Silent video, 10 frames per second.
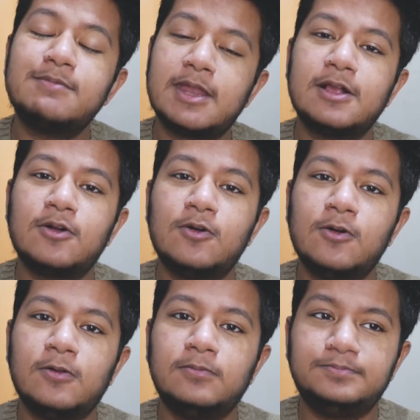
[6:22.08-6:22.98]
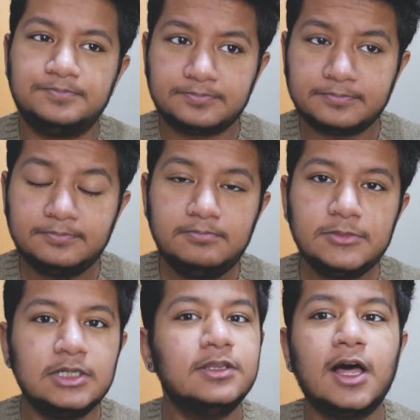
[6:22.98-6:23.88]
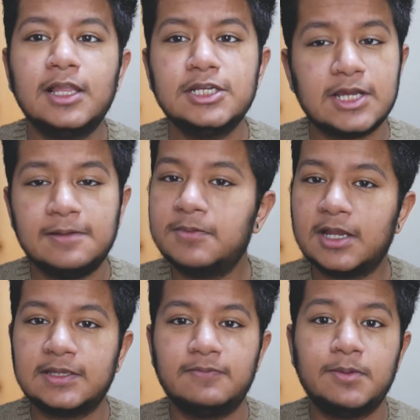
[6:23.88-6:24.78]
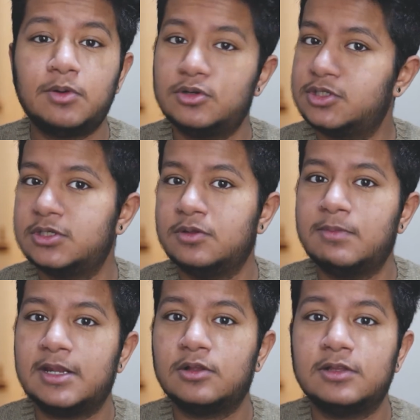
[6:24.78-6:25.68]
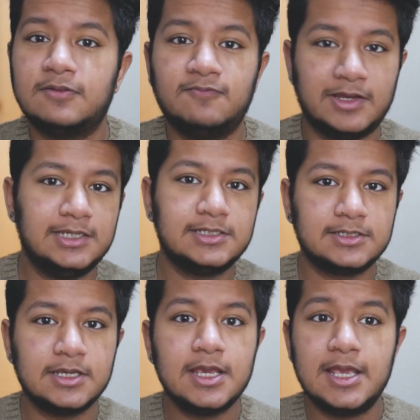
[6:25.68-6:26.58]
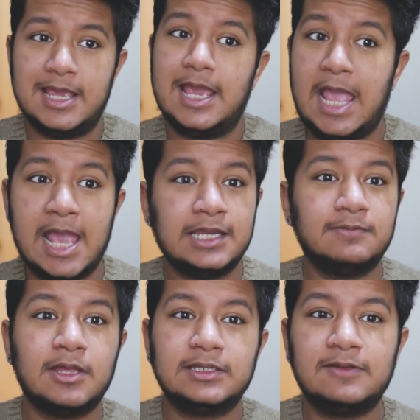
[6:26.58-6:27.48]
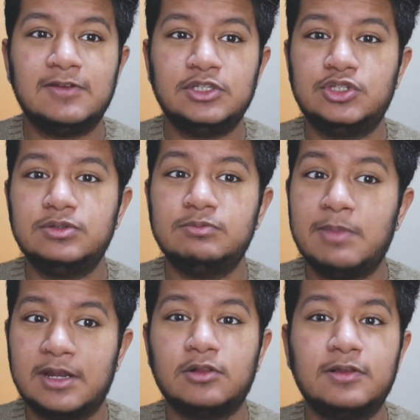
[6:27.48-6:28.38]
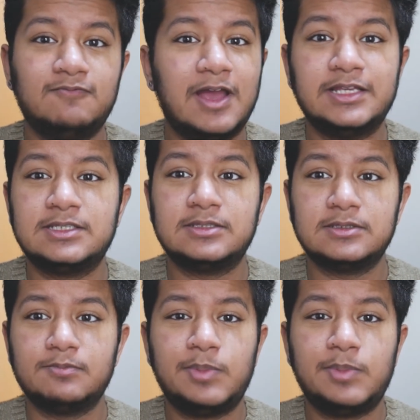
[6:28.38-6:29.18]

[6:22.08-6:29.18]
and medical knowledge. I am not giving personal medical advice, and I'm not giving medical advice.